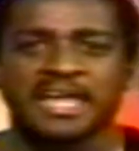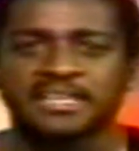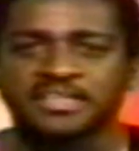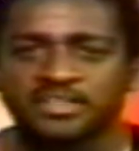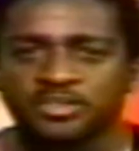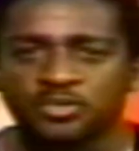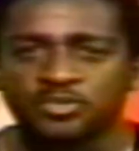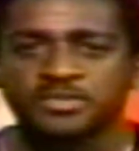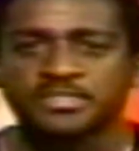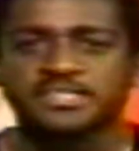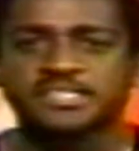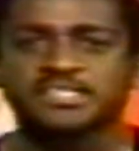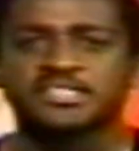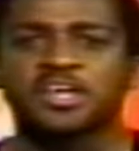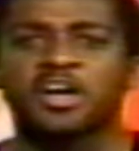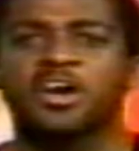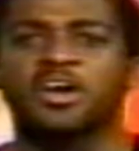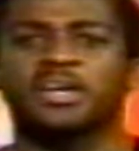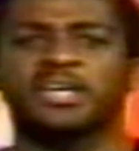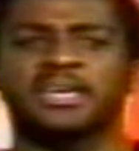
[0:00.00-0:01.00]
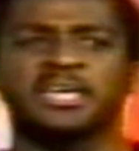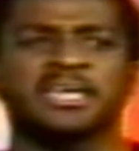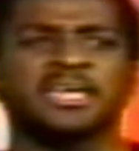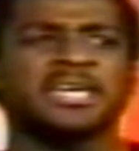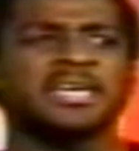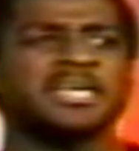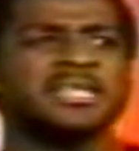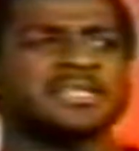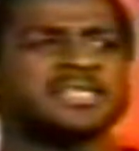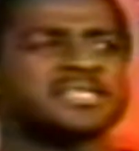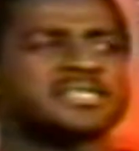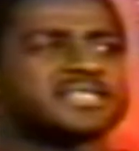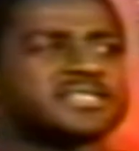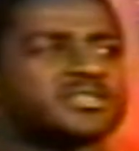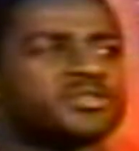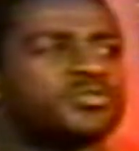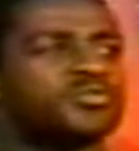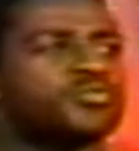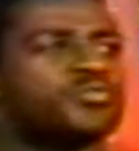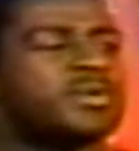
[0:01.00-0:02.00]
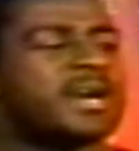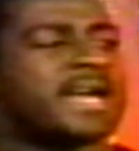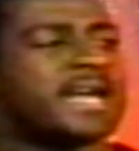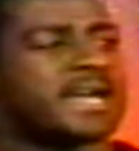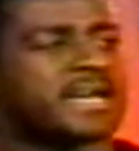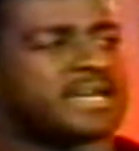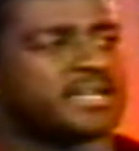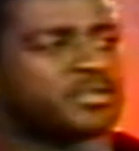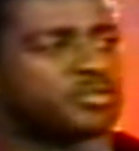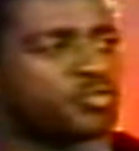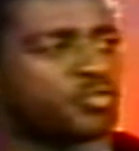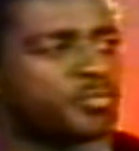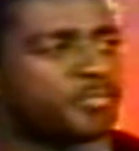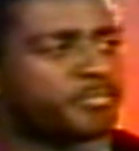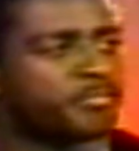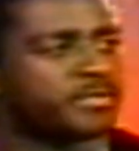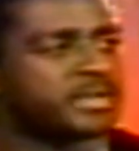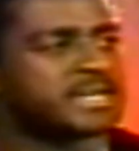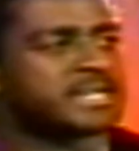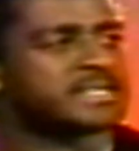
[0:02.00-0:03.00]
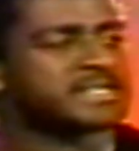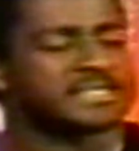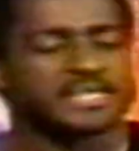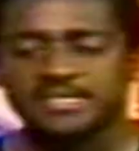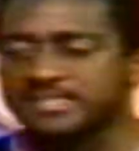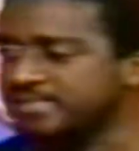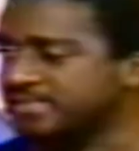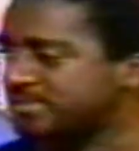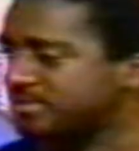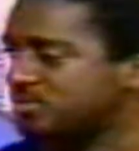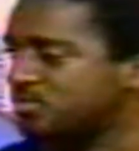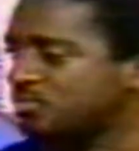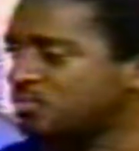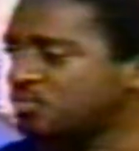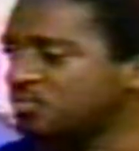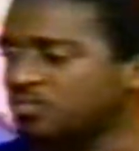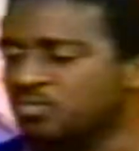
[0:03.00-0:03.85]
No stockings to hang, no presents to